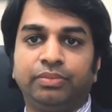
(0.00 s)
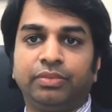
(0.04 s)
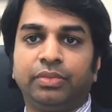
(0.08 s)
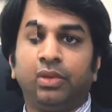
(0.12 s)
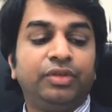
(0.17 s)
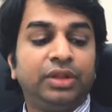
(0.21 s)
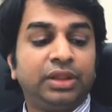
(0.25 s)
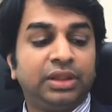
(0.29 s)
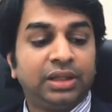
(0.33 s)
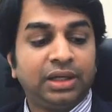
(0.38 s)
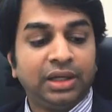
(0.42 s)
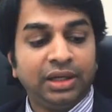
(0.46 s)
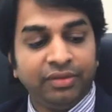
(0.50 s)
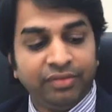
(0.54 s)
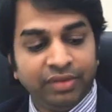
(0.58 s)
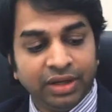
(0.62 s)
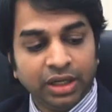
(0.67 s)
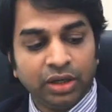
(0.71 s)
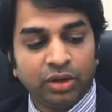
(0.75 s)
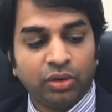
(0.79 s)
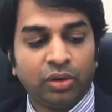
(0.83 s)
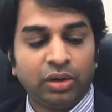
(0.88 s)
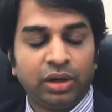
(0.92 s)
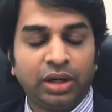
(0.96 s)
With
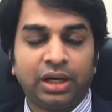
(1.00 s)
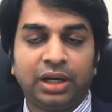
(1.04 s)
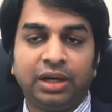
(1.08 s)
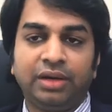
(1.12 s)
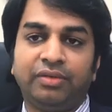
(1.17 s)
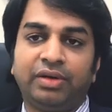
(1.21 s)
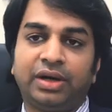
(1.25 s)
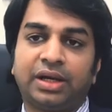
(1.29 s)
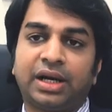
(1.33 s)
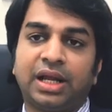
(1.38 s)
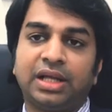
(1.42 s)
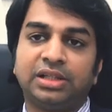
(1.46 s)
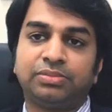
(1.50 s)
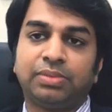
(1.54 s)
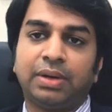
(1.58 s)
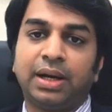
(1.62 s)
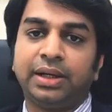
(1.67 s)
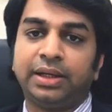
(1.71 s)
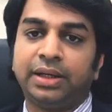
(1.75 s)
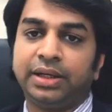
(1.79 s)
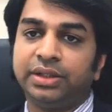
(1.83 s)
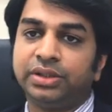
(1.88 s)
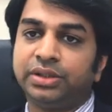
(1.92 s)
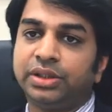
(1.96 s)
living donor liver
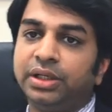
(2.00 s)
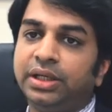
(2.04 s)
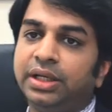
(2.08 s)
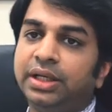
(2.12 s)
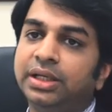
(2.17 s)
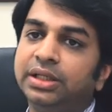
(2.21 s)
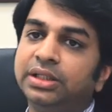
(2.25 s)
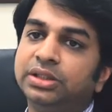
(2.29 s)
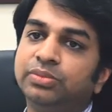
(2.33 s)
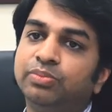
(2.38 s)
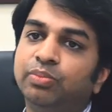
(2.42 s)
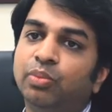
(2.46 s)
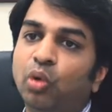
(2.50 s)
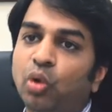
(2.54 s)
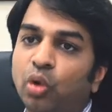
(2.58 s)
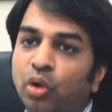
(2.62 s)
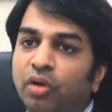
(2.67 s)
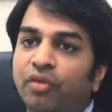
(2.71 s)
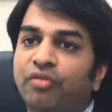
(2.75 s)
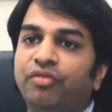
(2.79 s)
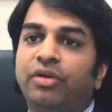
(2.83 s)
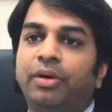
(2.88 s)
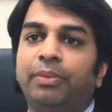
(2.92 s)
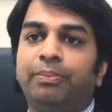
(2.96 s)
transplantation, it is
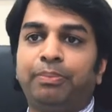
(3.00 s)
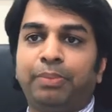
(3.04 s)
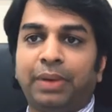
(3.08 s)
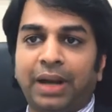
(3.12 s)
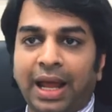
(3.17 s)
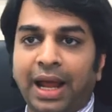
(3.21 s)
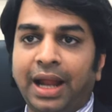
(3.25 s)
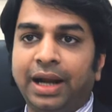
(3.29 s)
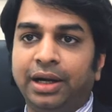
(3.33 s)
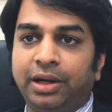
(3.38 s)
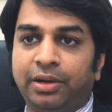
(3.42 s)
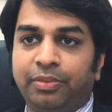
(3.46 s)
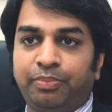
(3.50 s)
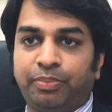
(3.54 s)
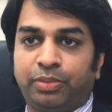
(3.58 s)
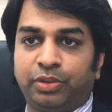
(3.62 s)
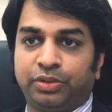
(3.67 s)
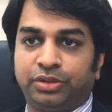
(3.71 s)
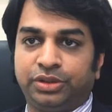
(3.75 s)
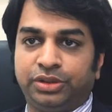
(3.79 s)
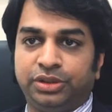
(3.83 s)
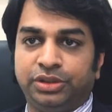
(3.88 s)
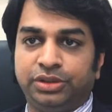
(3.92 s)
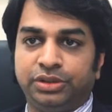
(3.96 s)
more of a planned
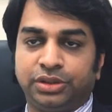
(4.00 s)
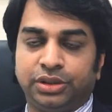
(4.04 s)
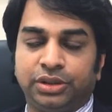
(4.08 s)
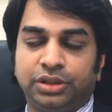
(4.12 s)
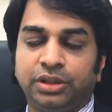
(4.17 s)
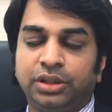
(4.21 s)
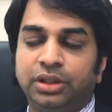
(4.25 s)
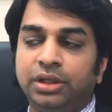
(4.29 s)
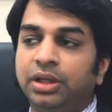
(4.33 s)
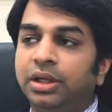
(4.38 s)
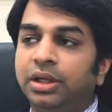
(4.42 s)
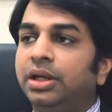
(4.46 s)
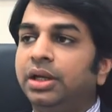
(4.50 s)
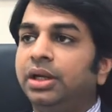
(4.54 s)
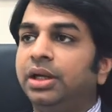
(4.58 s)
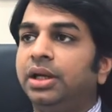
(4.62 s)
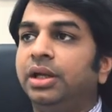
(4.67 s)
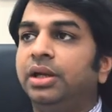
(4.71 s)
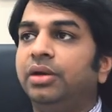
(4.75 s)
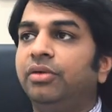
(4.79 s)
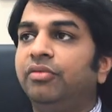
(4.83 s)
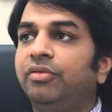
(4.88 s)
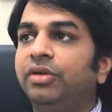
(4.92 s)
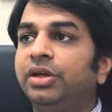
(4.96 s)
procedure
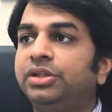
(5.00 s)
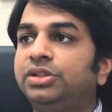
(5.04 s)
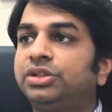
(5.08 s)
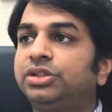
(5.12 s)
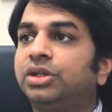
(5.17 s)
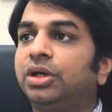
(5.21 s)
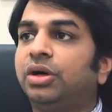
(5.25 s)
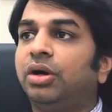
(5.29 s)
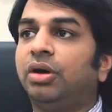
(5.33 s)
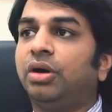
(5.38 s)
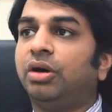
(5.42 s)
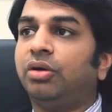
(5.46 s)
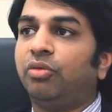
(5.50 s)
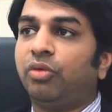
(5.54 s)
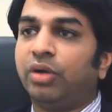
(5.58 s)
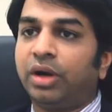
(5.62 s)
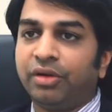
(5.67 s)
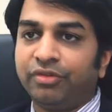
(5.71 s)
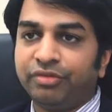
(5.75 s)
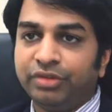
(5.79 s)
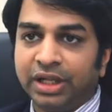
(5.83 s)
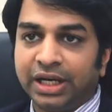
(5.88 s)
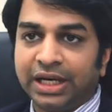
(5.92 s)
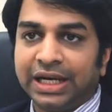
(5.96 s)
in which
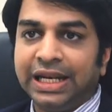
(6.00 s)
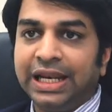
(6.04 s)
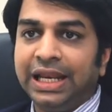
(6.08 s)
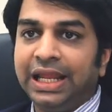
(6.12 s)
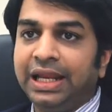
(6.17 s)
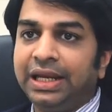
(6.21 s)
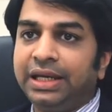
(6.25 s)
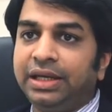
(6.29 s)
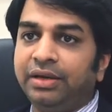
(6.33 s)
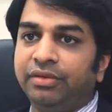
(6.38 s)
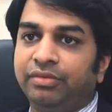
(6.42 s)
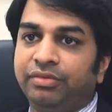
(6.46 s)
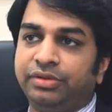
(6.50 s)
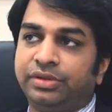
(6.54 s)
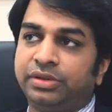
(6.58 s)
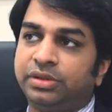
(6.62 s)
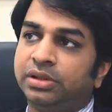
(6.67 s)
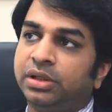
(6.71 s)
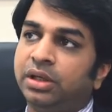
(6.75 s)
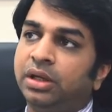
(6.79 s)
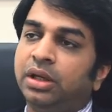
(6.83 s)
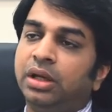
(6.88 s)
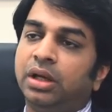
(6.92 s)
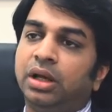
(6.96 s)
one of the
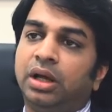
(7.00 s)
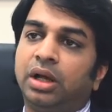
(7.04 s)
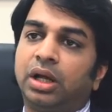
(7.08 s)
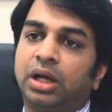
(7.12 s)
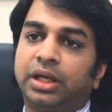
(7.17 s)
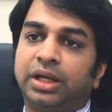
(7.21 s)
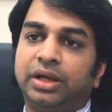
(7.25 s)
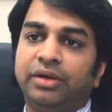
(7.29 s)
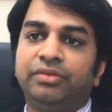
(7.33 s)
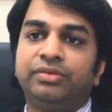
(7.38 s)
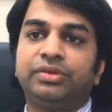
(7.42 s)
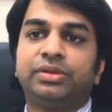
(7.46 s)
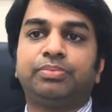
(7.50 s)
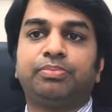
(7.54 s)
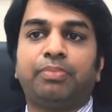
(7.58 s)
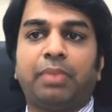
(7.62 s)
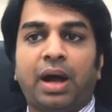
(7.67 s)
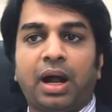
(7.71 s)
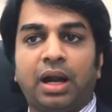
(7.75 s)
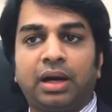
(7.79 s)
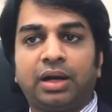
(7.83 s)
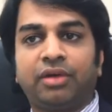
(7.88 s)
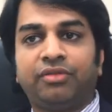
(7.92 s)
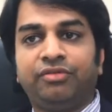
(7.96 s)
relatives gives
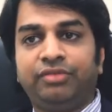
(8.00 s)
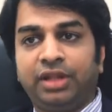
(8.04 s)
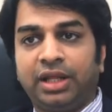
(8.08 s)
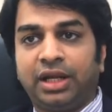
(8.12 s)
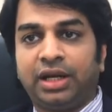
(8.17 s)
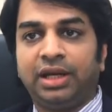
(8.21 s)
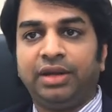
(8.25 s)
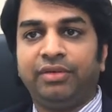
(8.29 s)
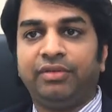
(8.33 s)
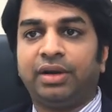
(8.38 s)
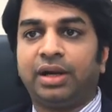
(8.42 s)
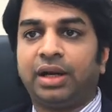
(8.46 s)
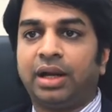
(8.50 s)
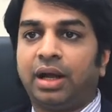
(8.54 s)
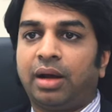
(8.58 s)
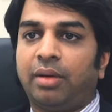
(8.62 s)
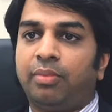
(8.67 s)
part of their liver.